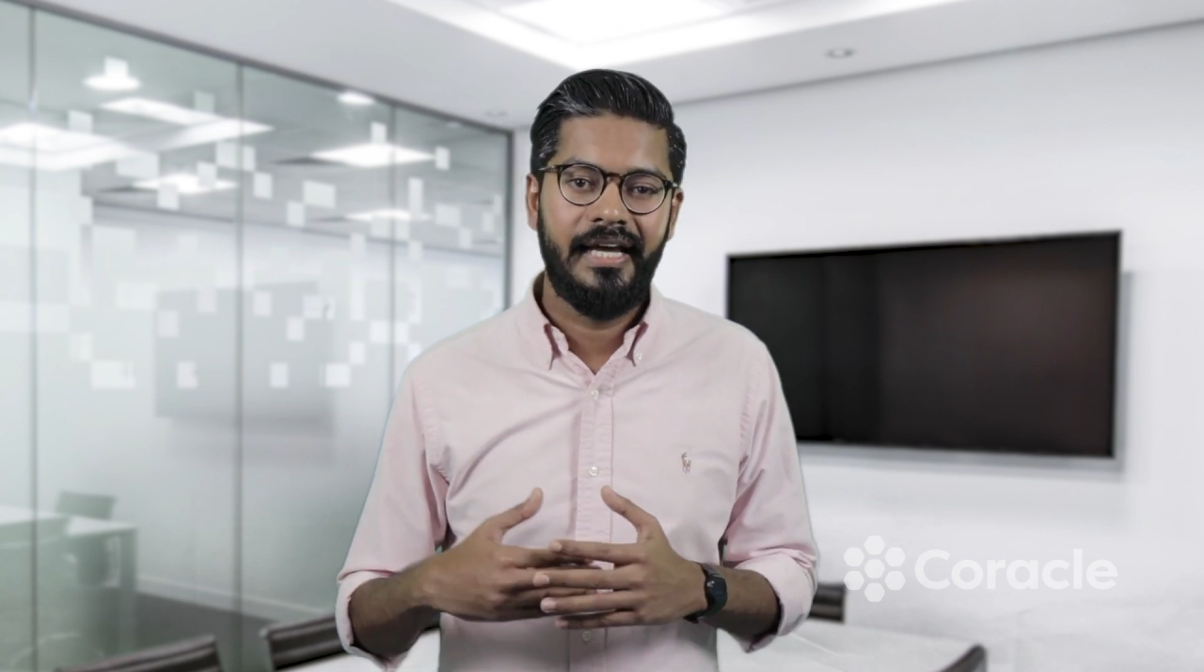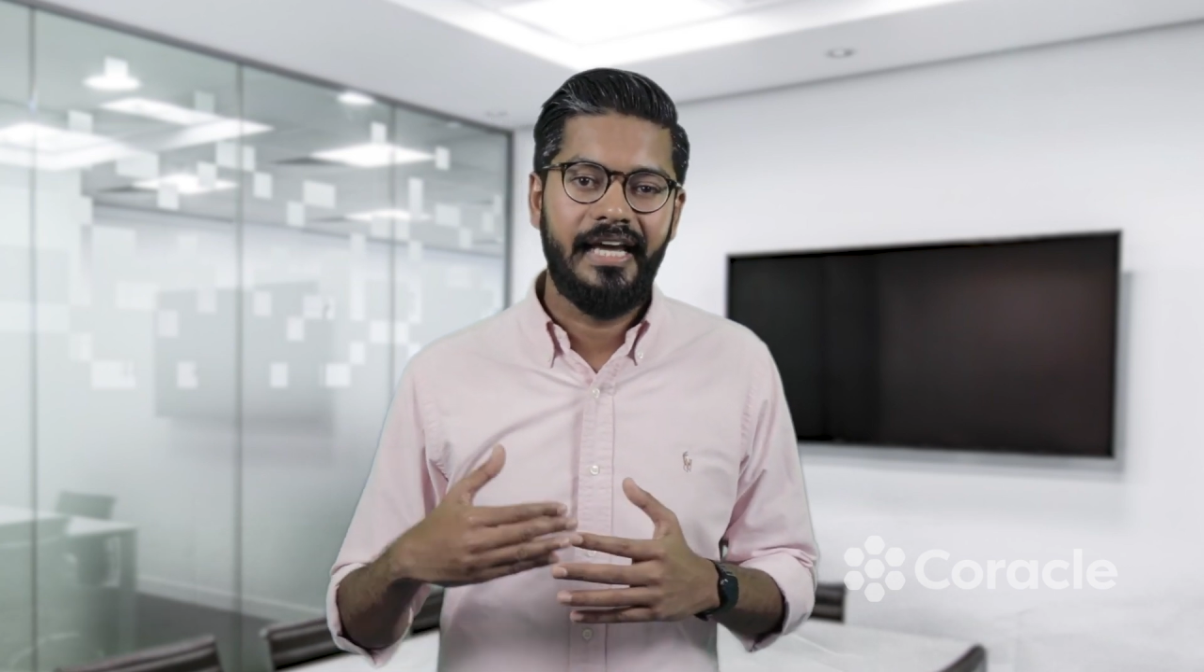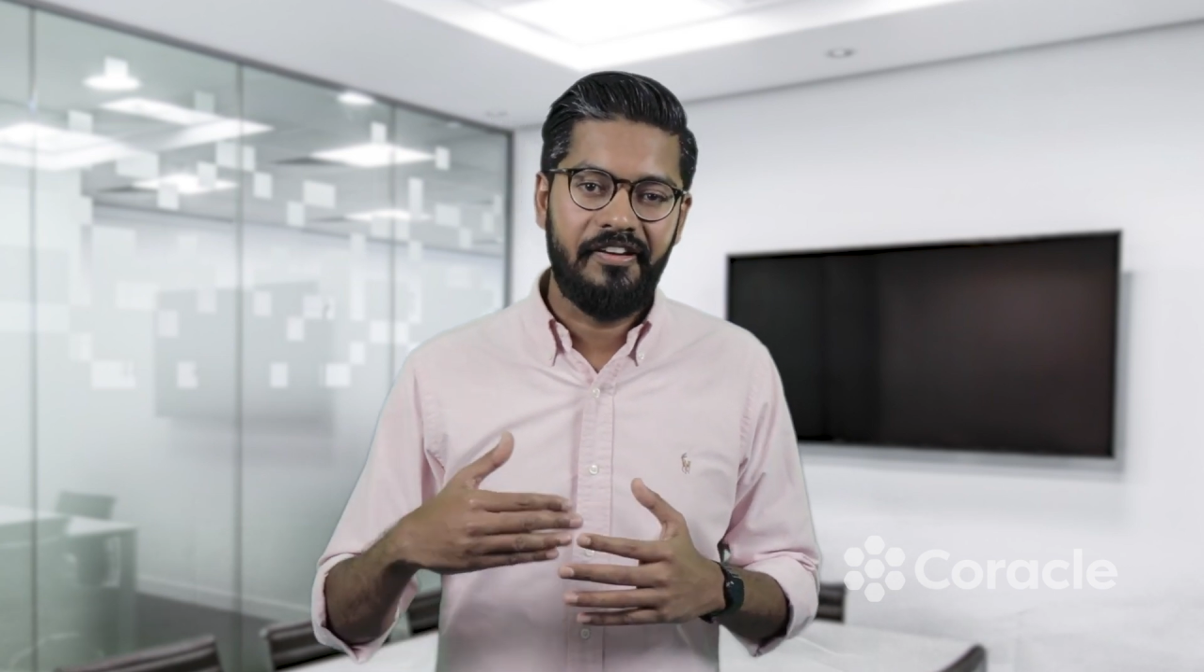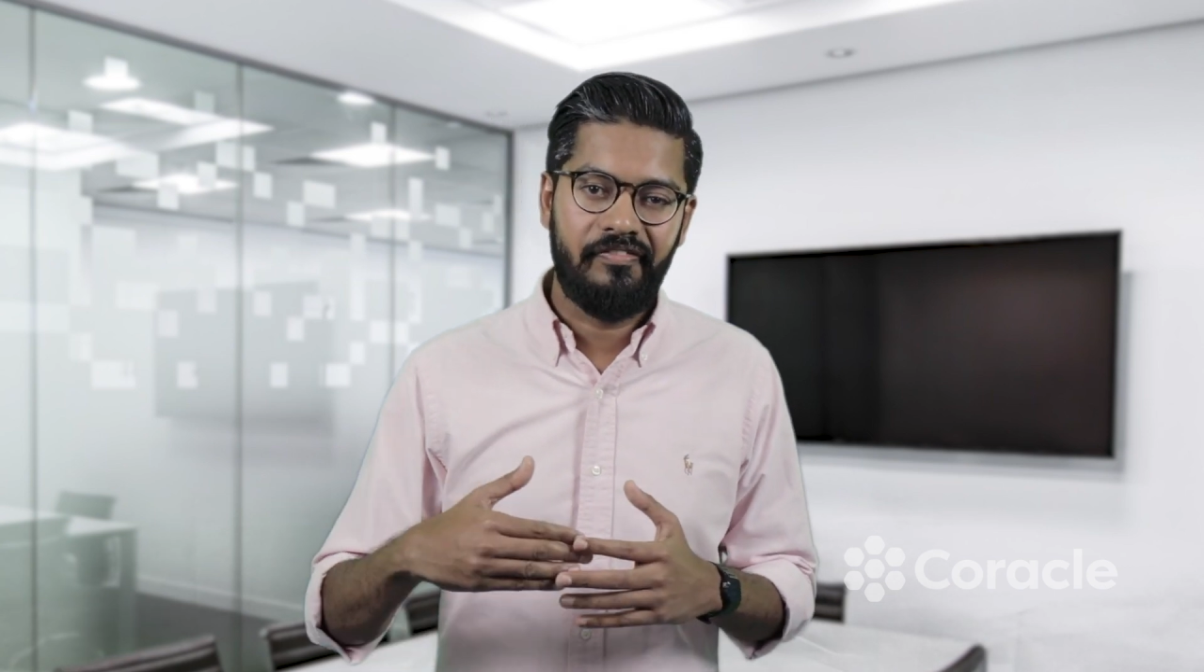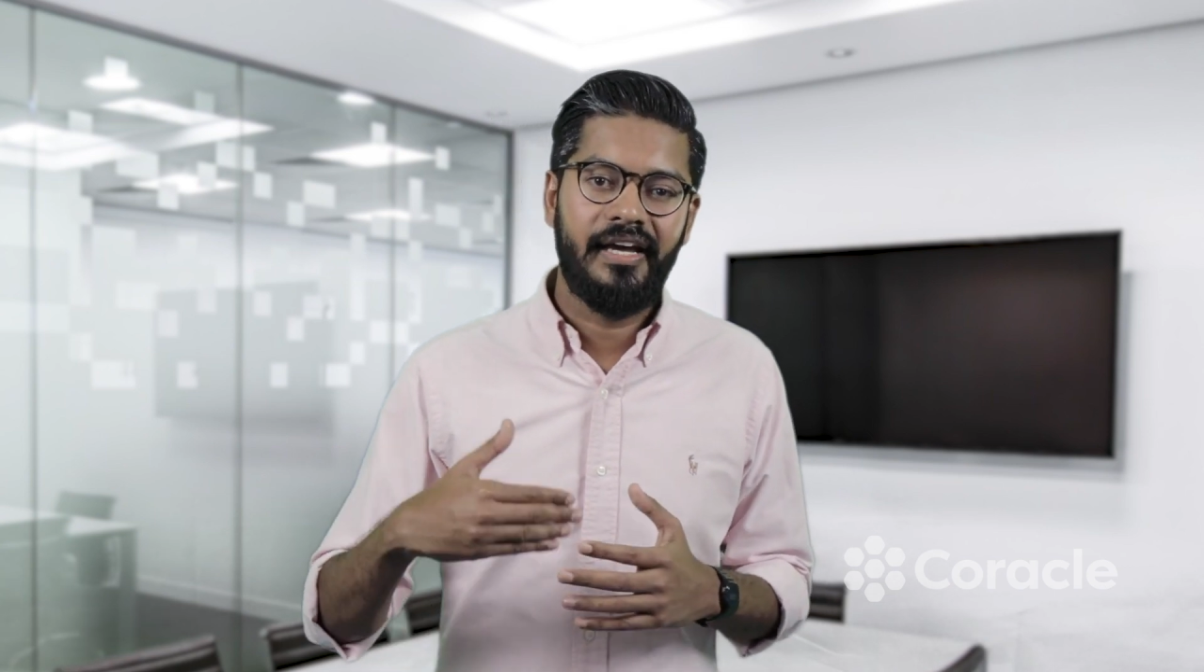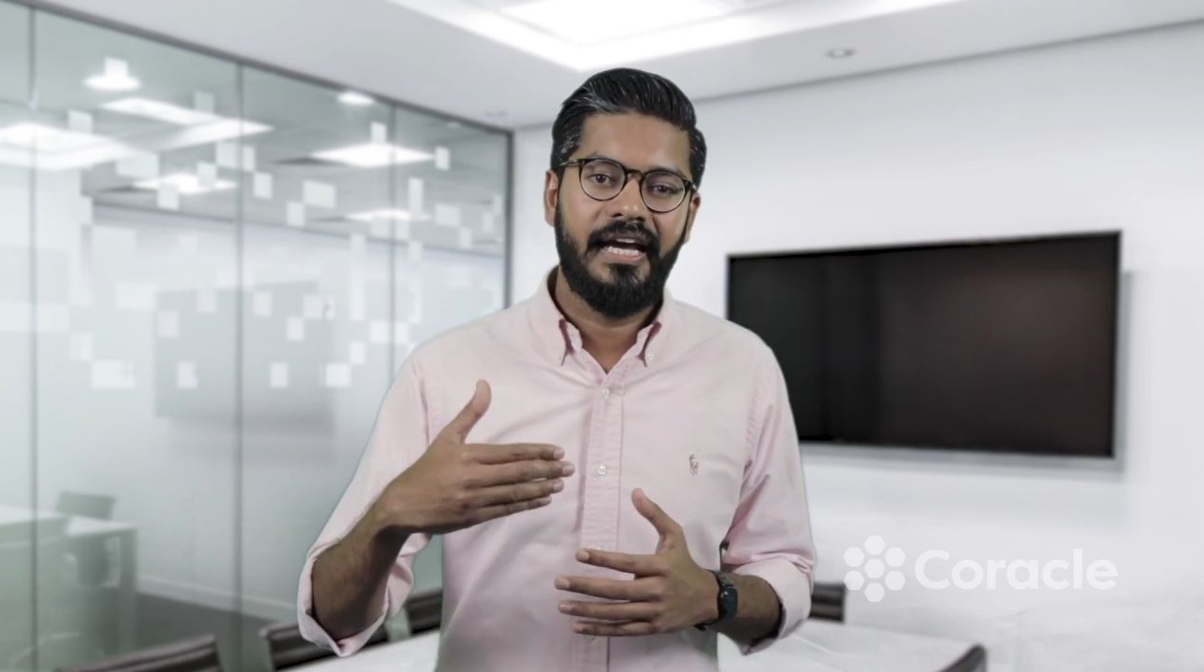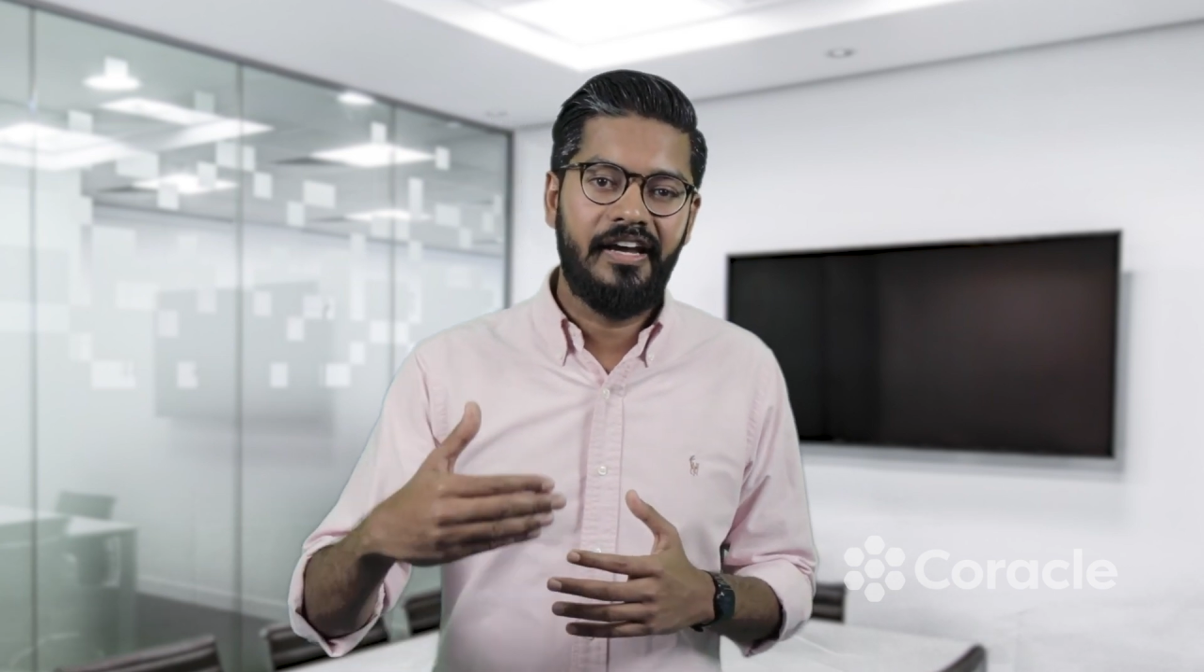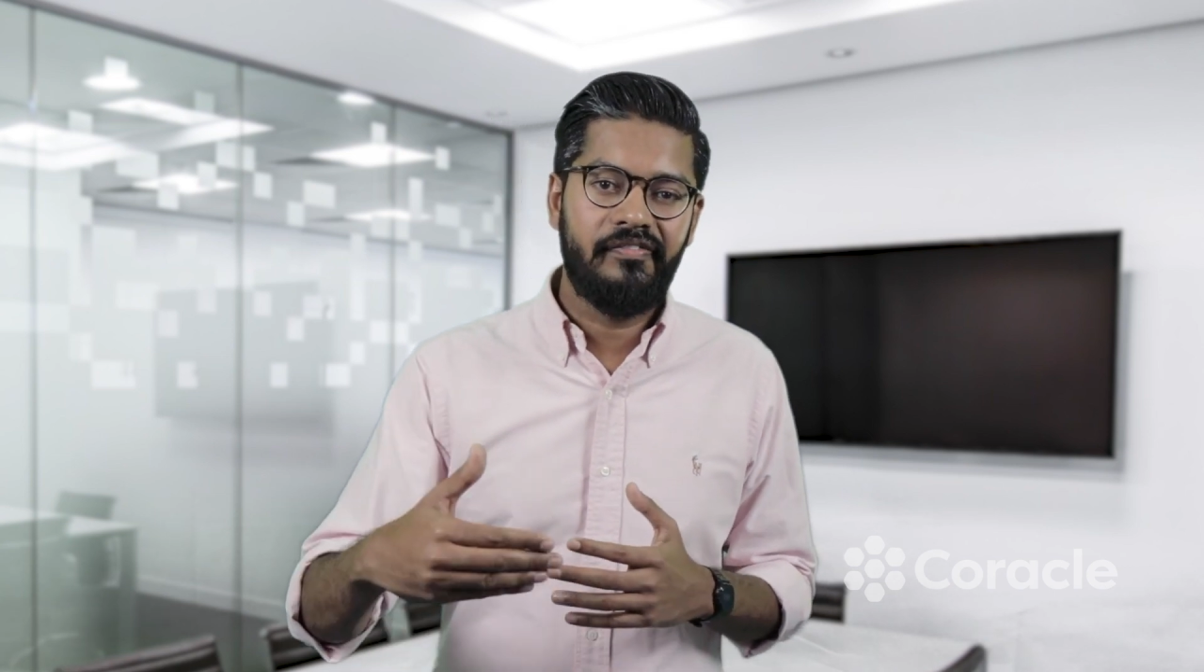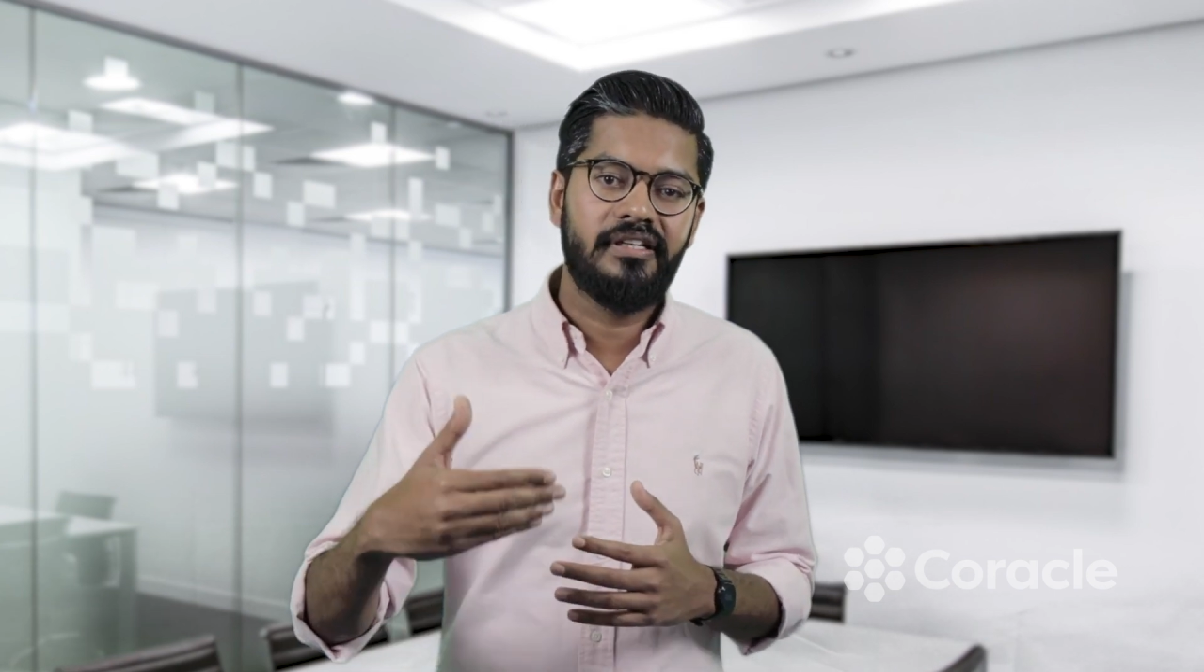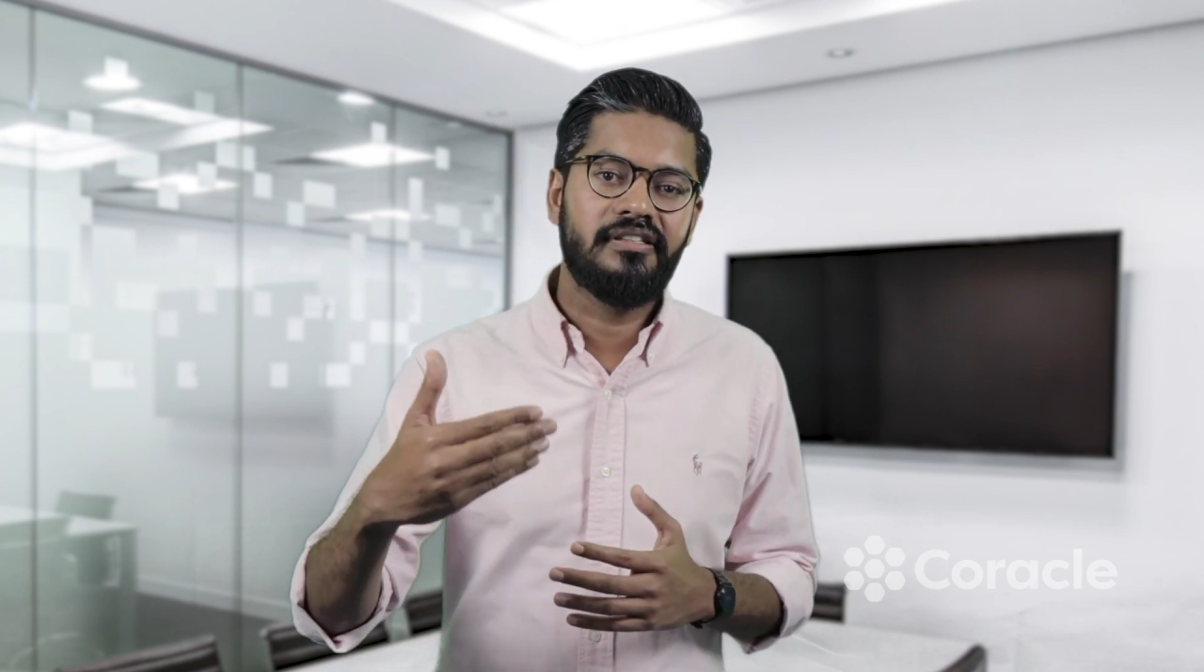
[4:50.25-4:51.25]
if
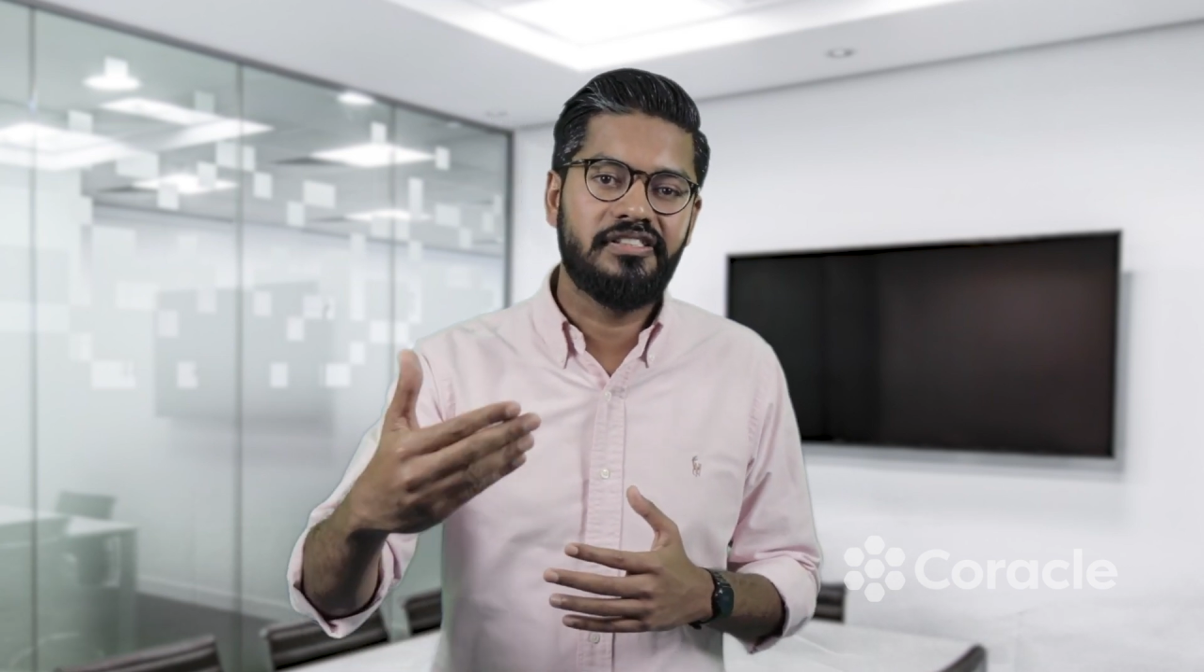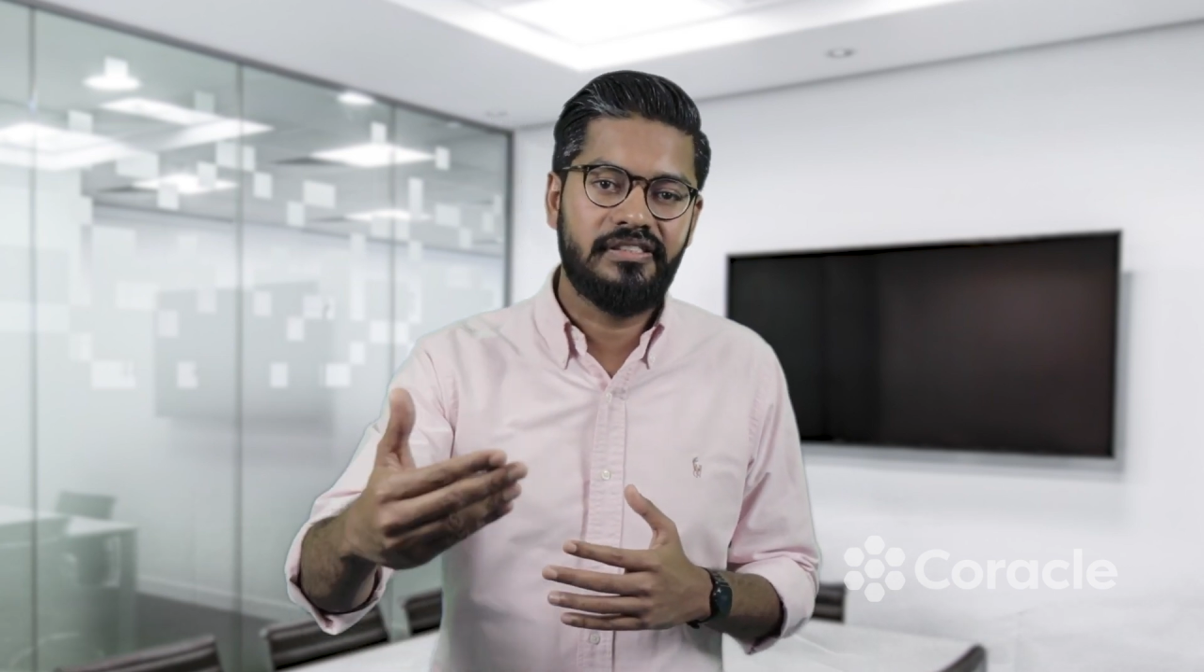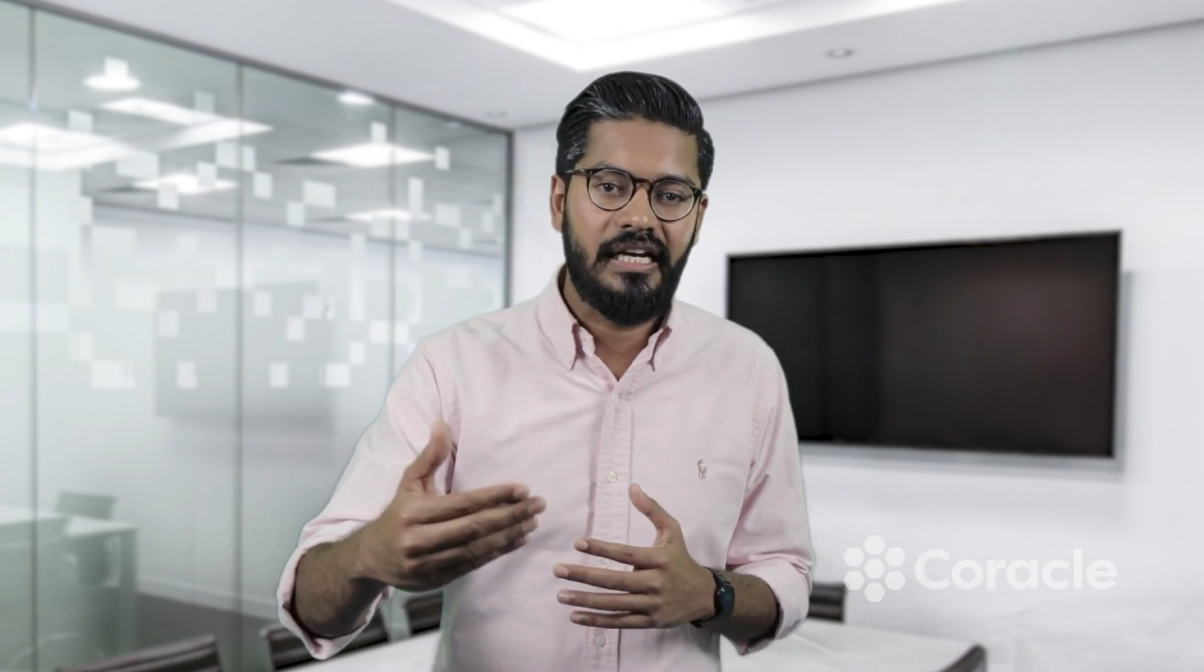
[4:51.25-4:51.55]
having this